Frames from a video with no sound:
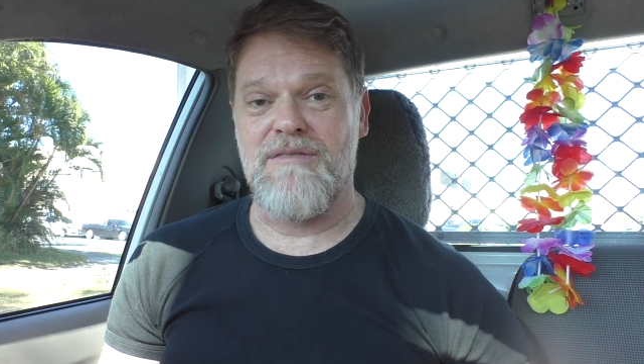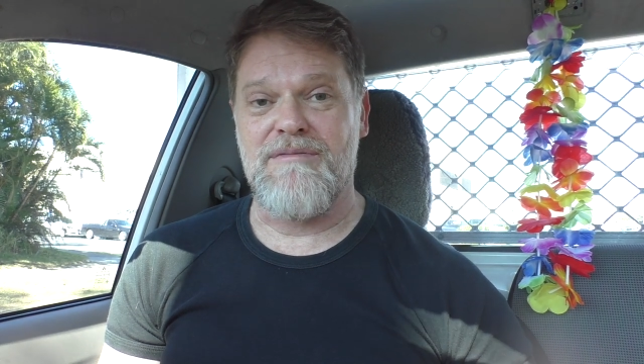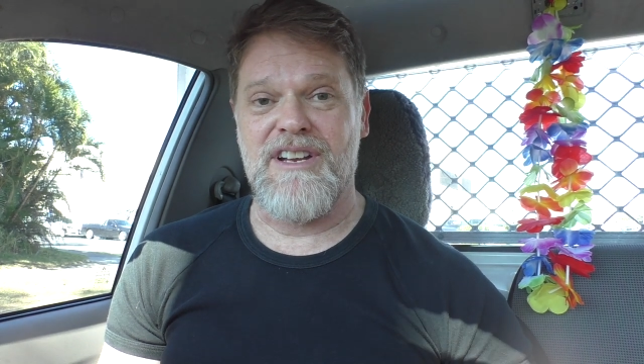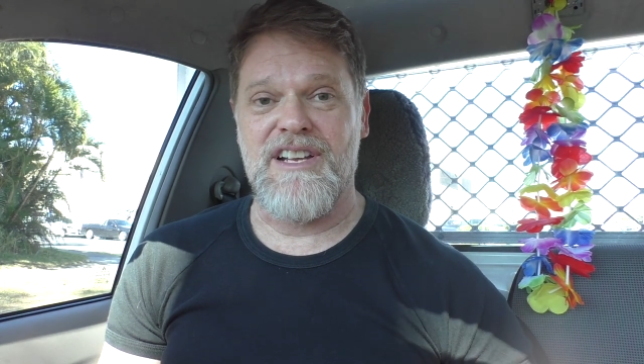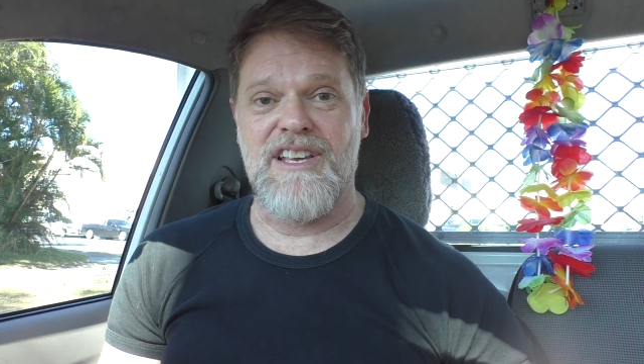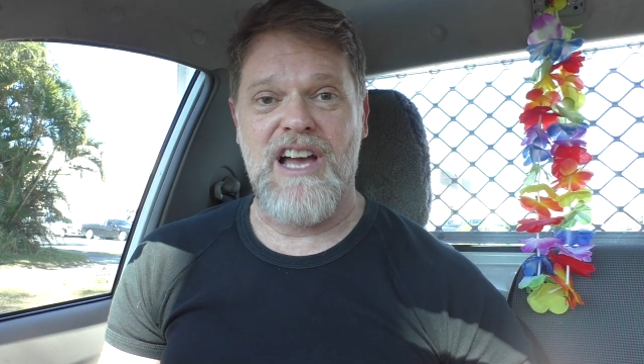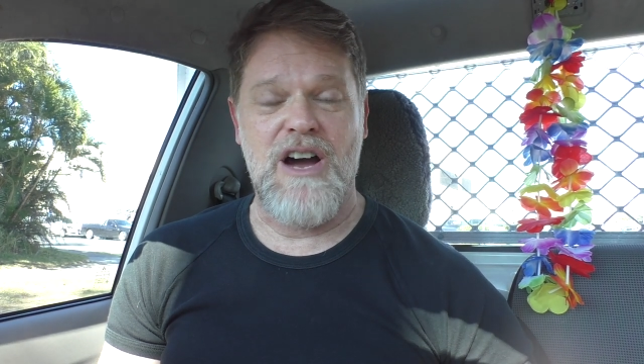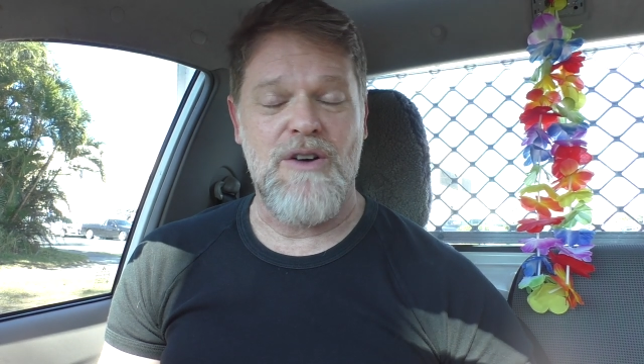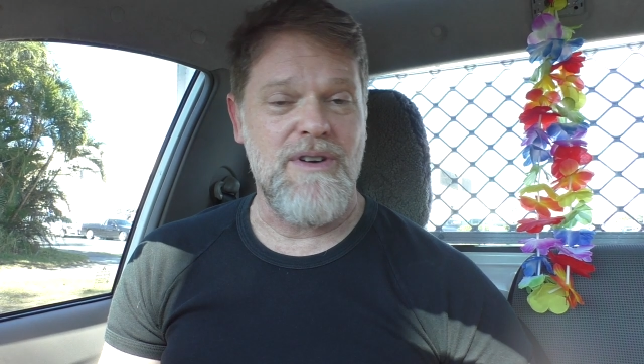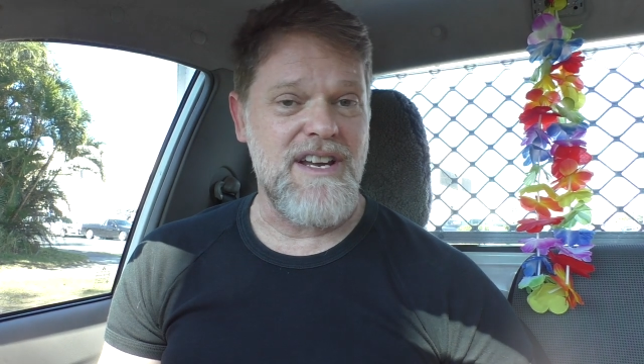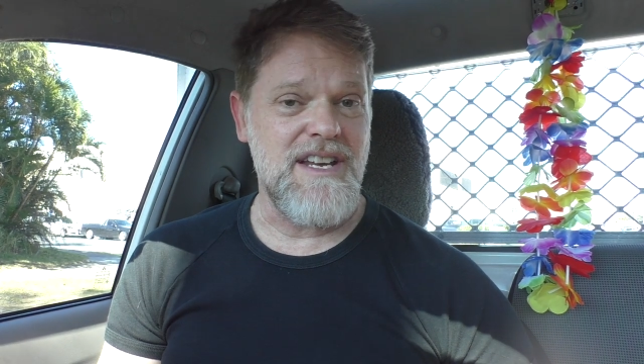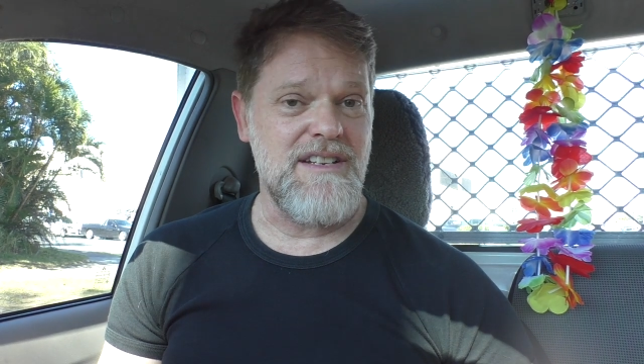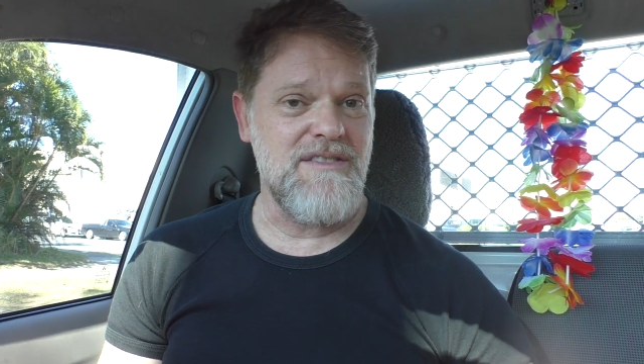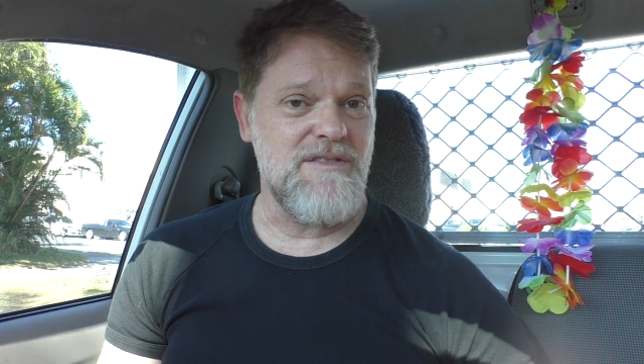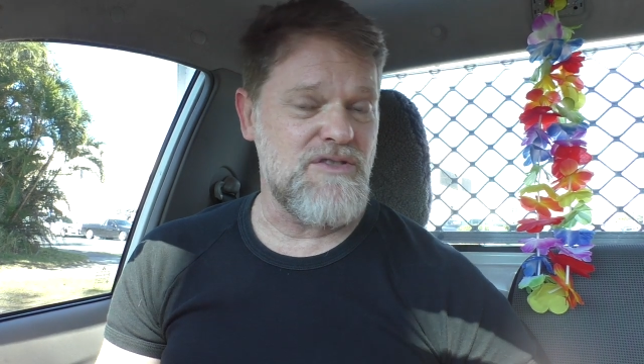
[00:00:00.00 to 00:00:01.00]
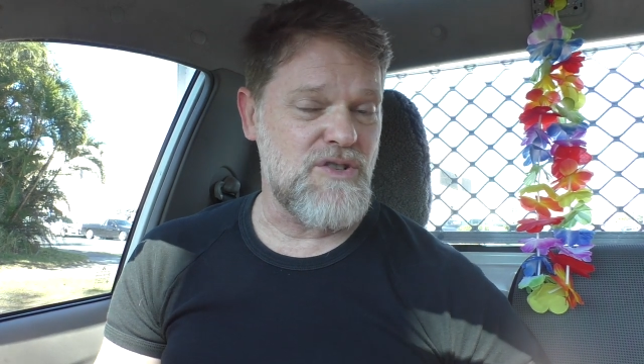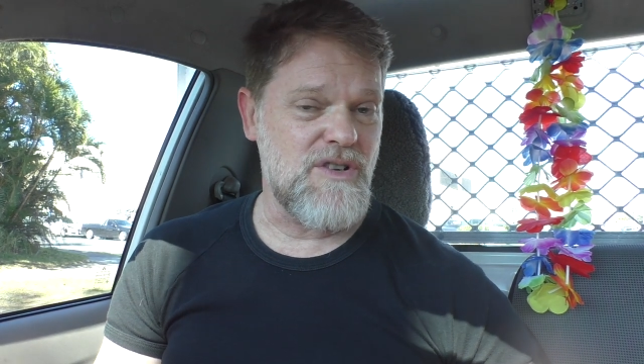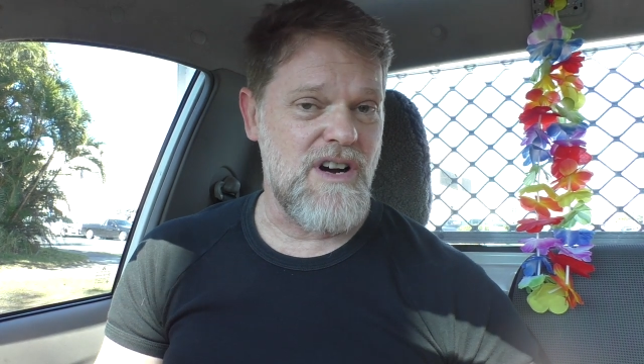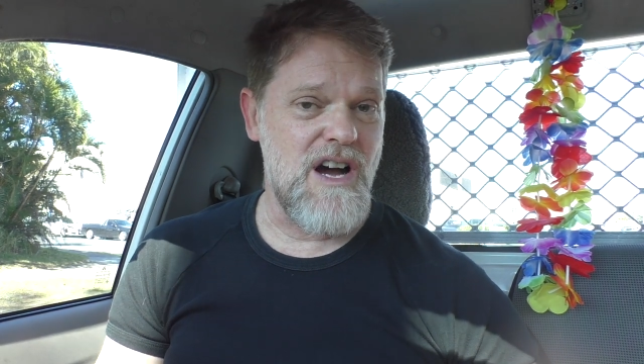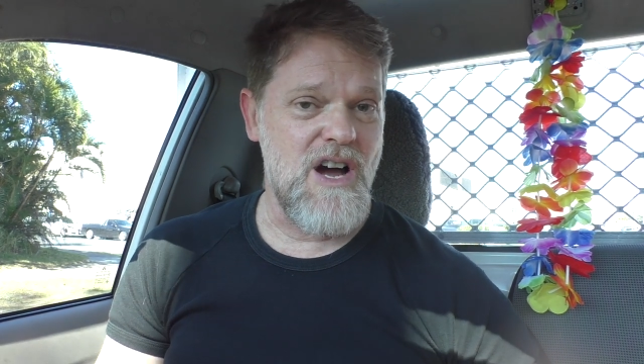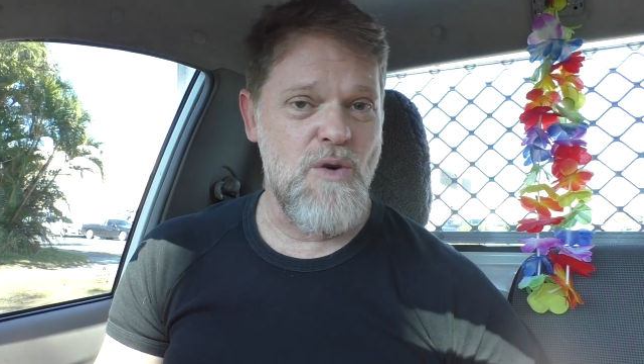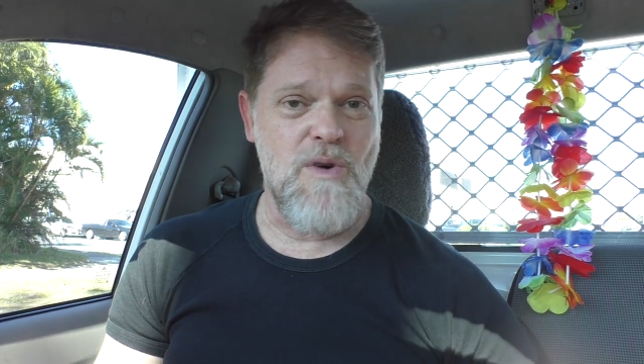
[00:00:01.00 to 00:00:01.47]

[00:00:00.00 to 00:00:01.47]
I'm going to go in, try